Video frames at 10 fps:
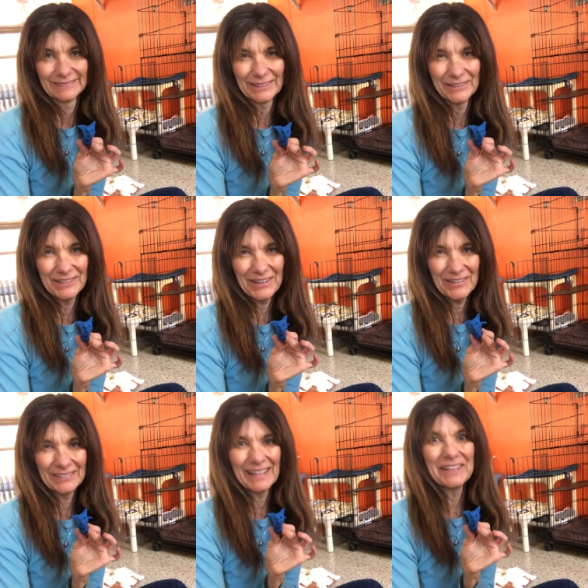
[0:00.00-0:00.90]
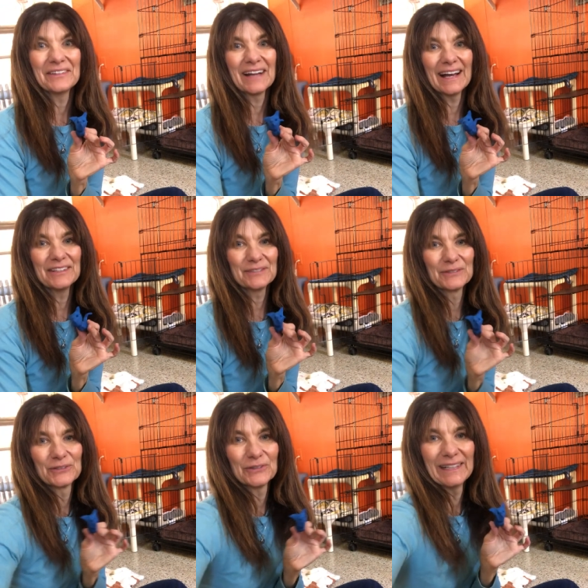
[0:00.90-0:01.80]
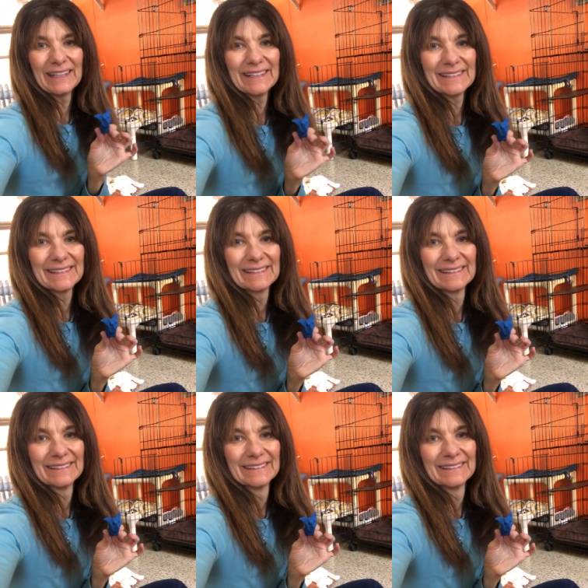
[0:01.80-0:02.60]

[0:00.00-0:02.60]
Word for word: There you go. Thank you guys for joining us.